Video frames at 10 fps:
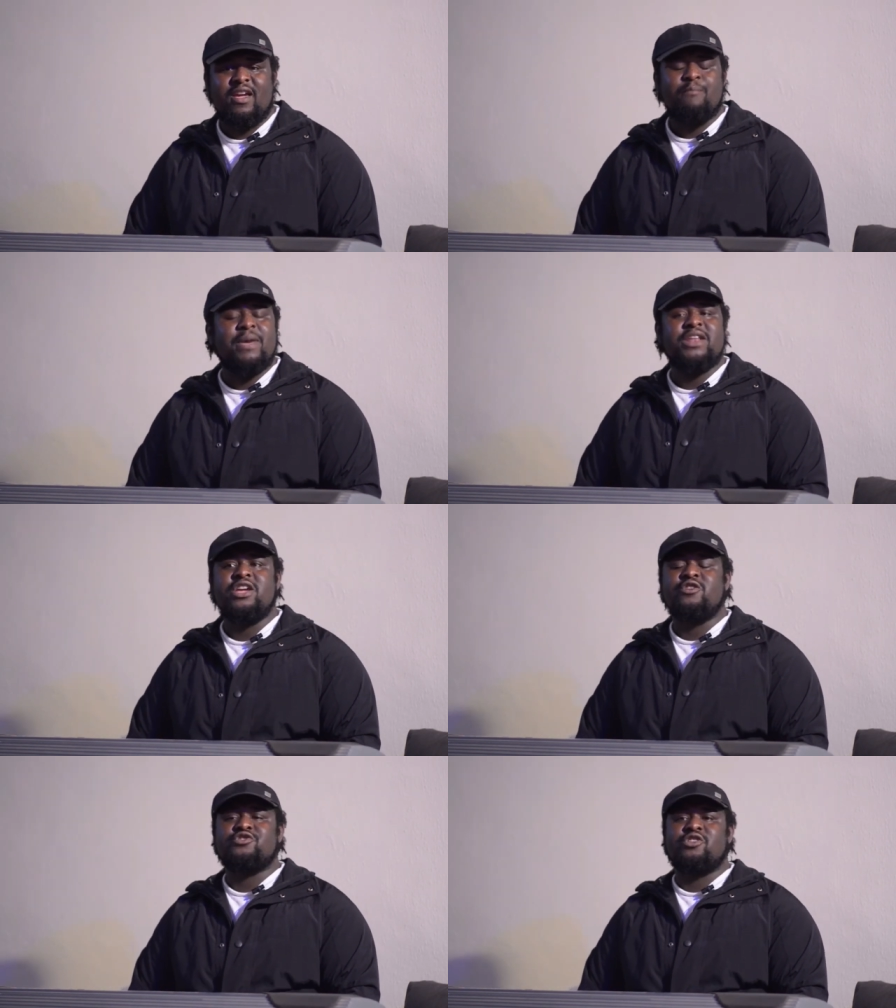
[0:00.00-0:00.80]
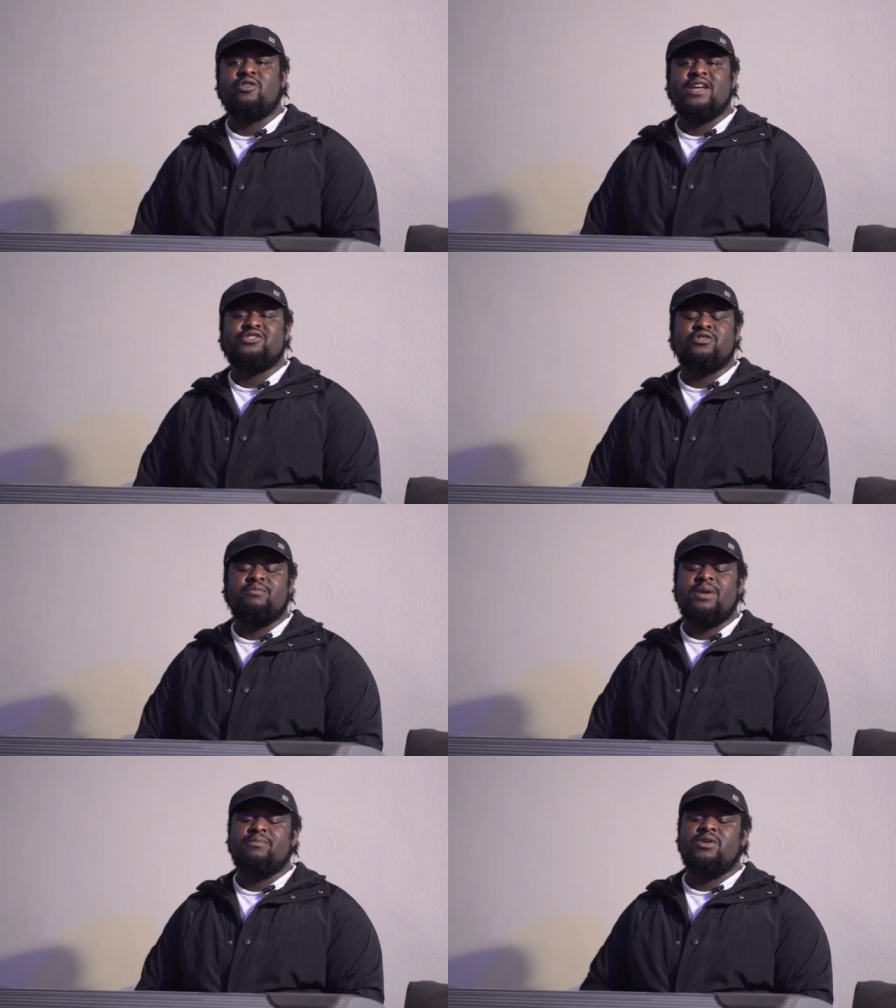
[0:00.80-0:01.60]
Many years ago, I still
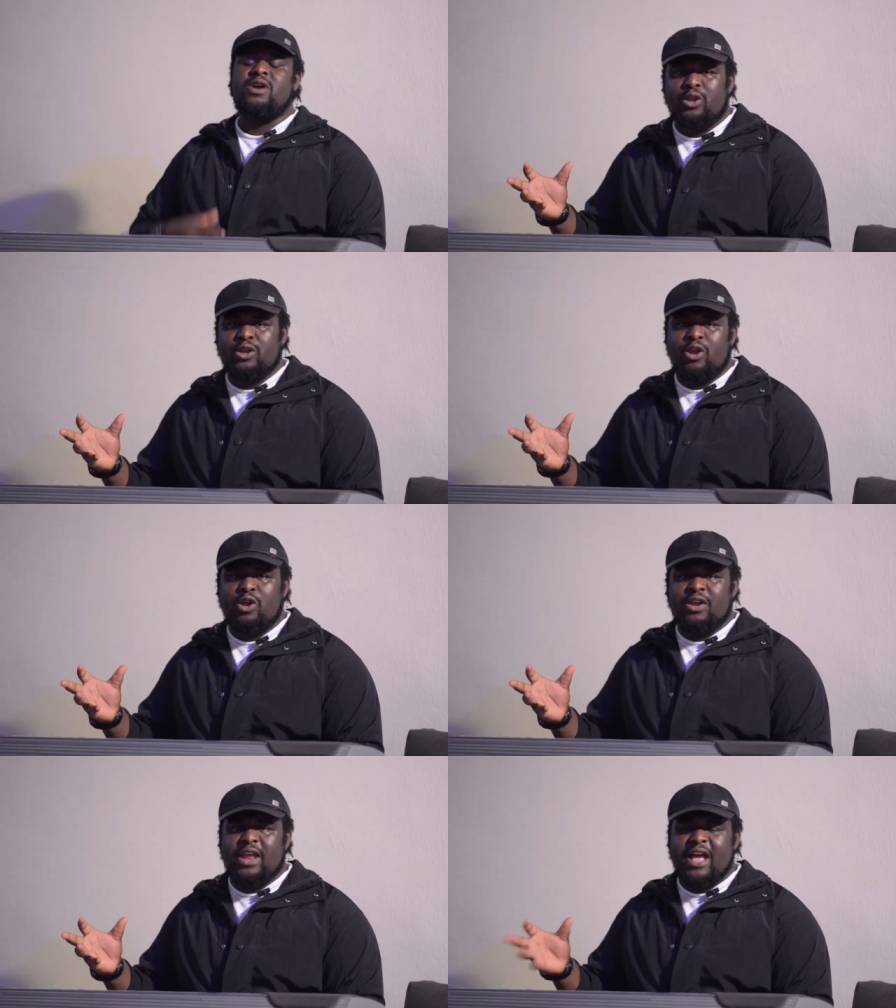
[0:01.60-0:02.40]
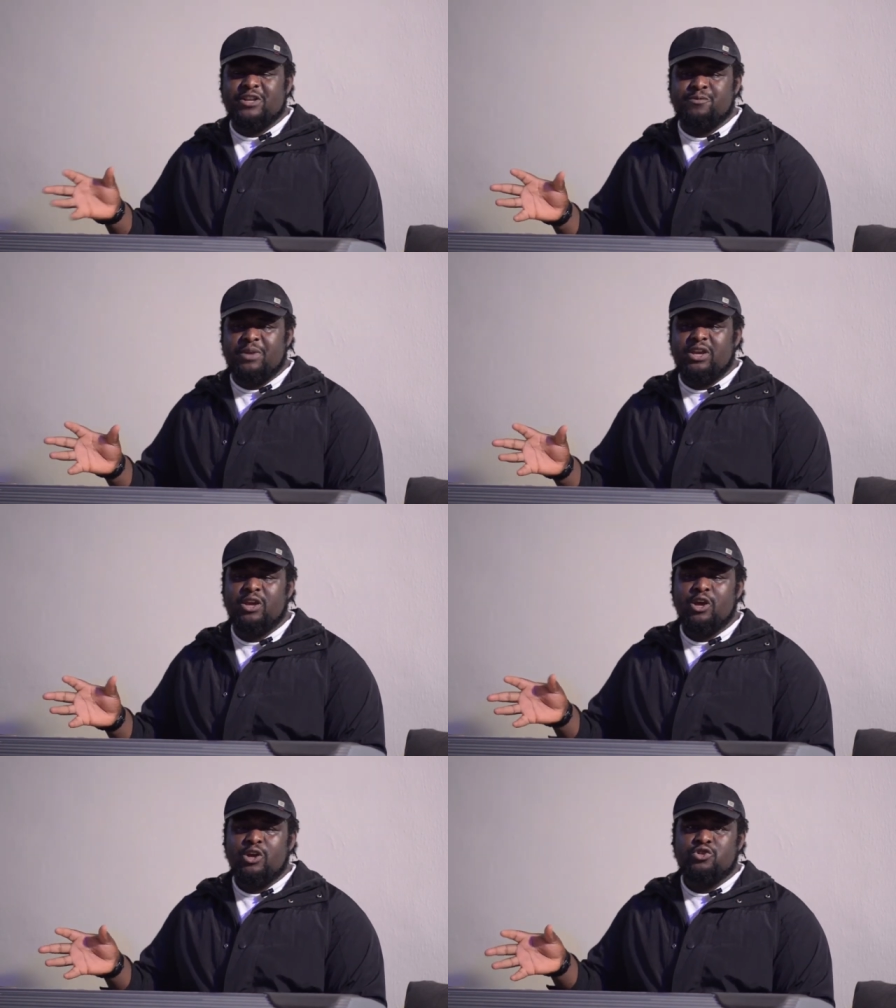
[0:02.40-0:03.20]
remember the Lord asked me
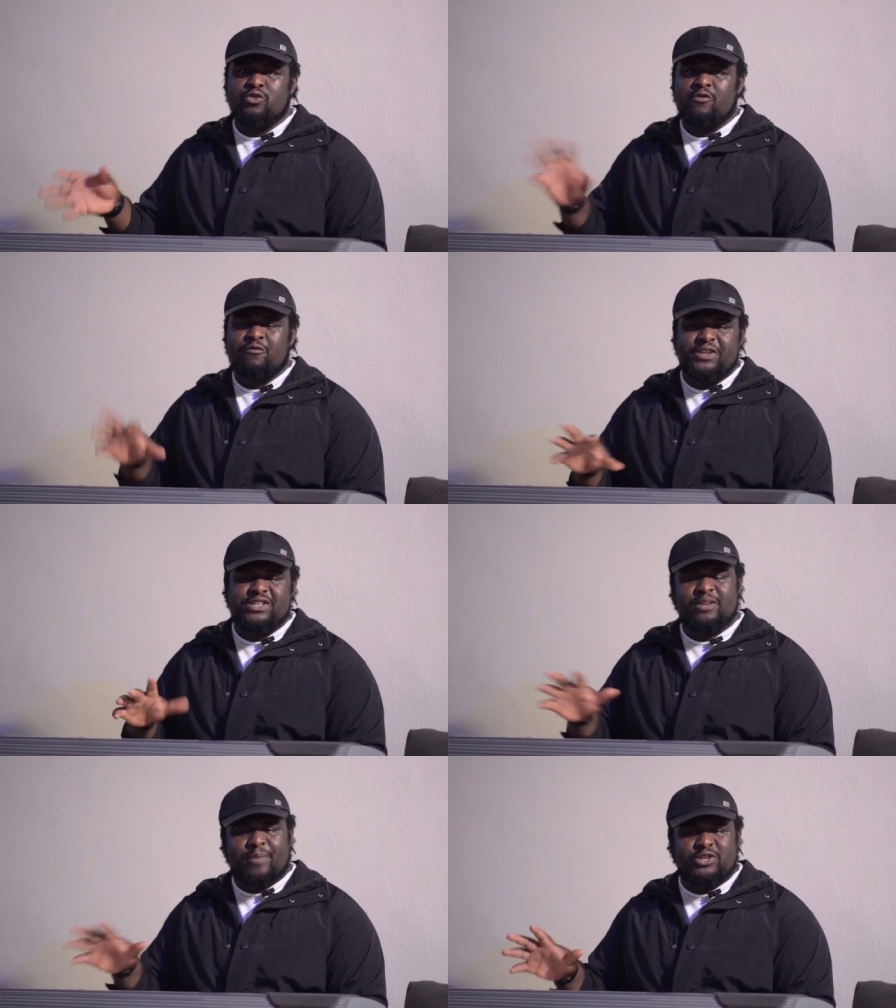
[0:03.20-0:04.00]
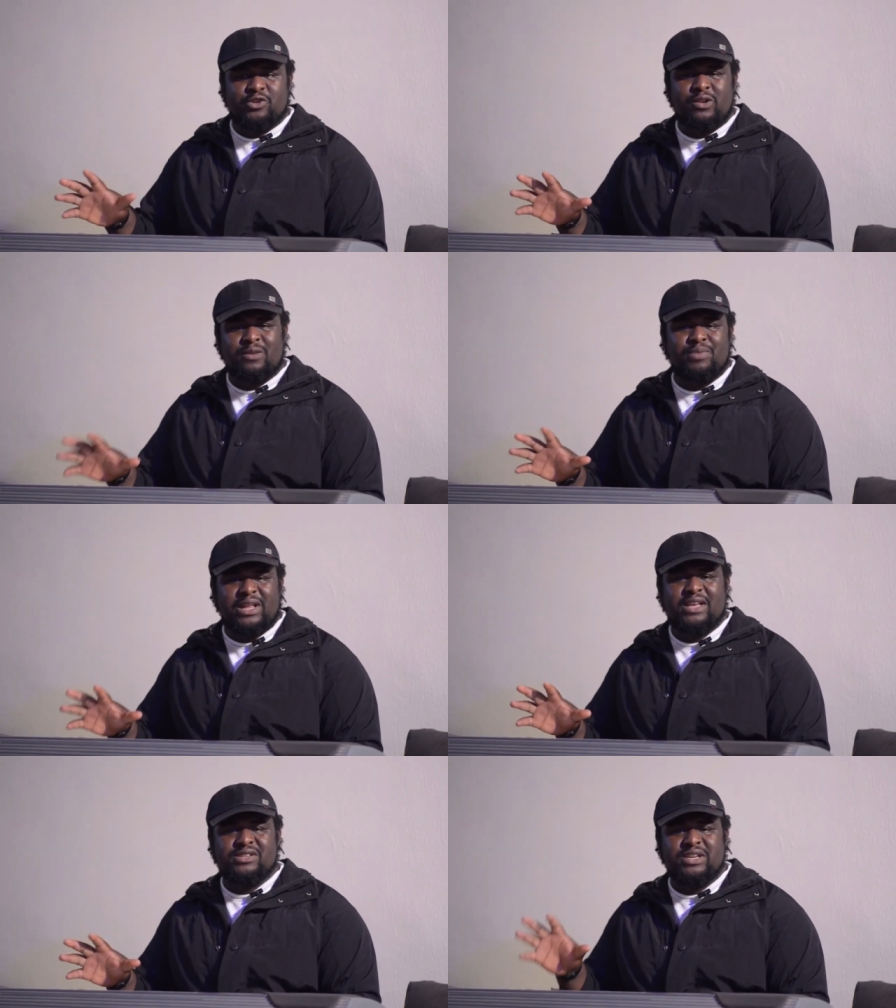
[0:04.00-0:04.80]
to go visit a particular
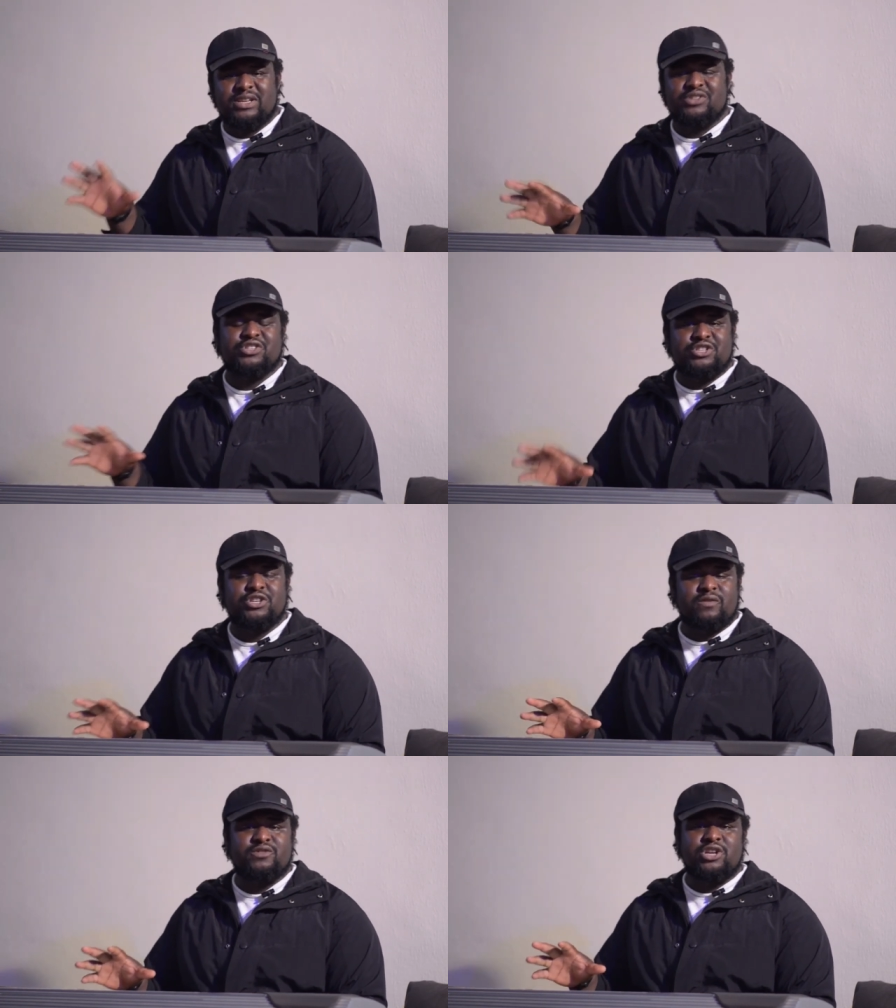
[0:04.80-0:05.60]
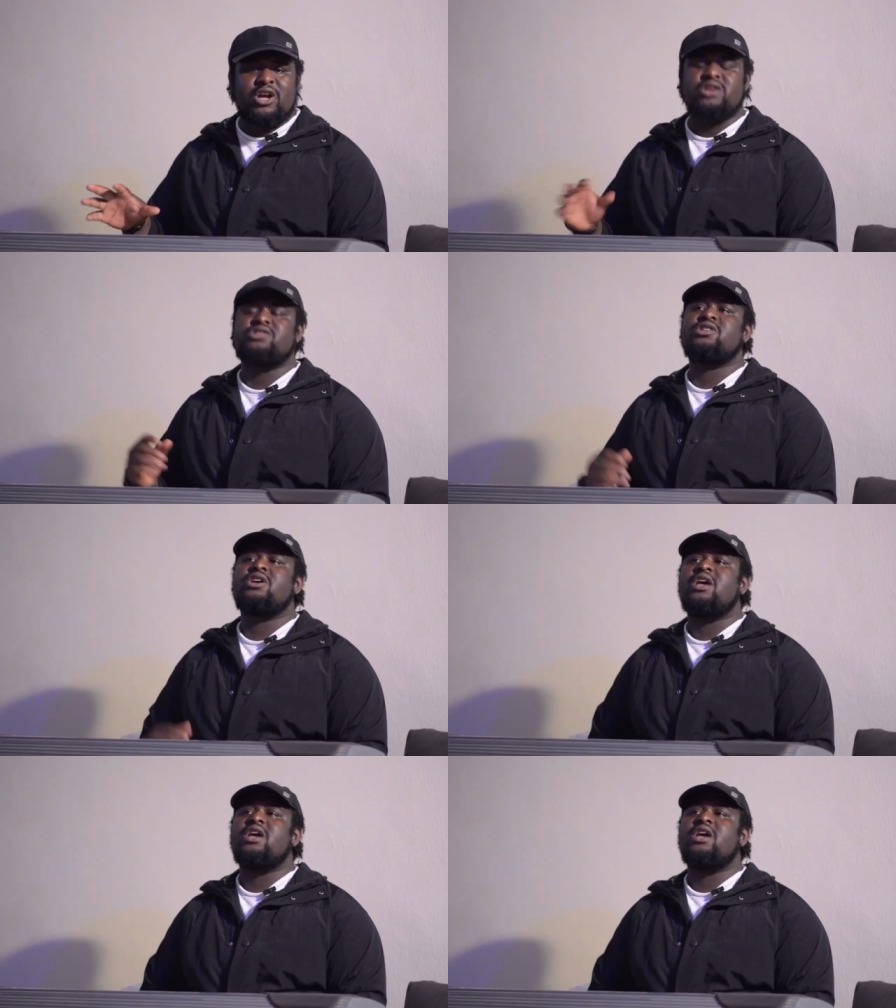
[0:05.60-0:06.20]
place in the city of Joss.